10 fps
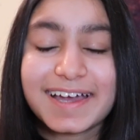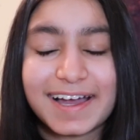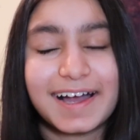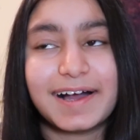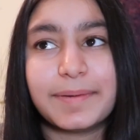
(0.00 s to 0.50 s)

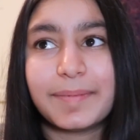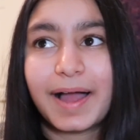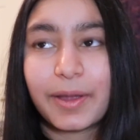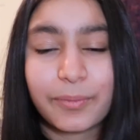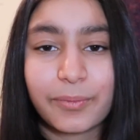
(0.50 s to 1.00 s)

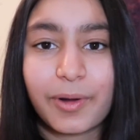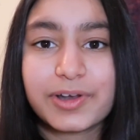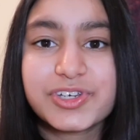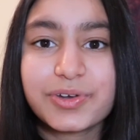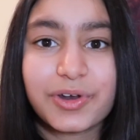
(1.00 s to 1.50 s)
I
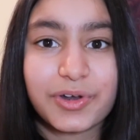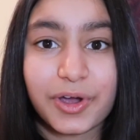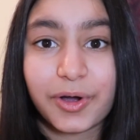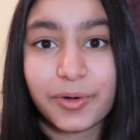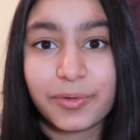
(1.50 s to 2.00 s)
want you to
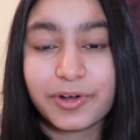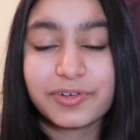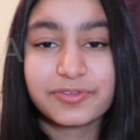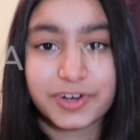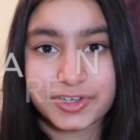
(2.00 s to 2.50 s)
know,
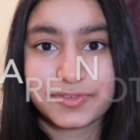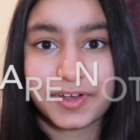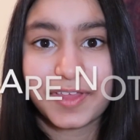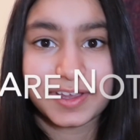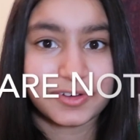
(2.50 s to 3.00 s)
first of all,
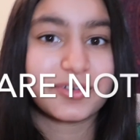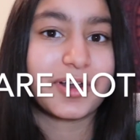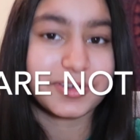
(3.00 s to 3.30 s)
that you're not